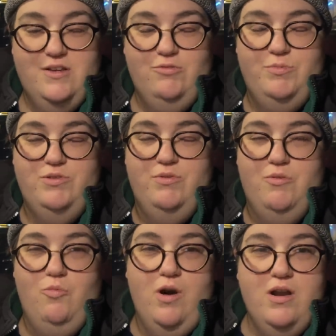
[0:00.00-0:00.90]
we'll be
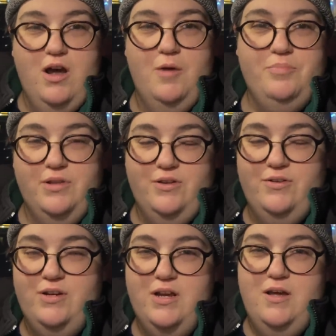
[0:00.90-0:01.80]
doing one
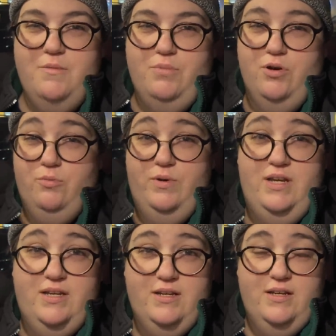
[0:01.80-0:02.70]
upload per
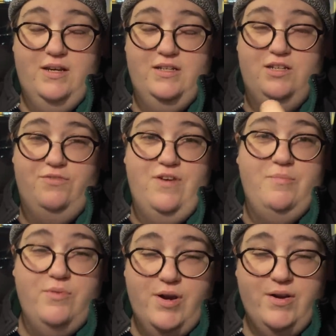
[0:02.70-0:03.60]
week until
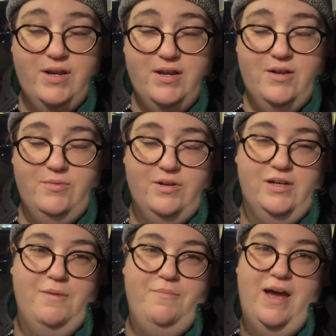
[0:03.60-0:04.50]
February. We're going
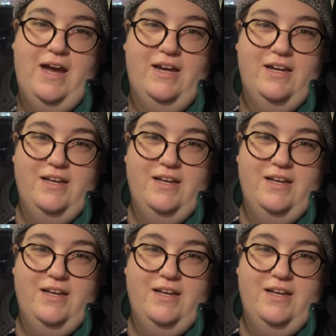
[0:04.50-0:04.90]
to come back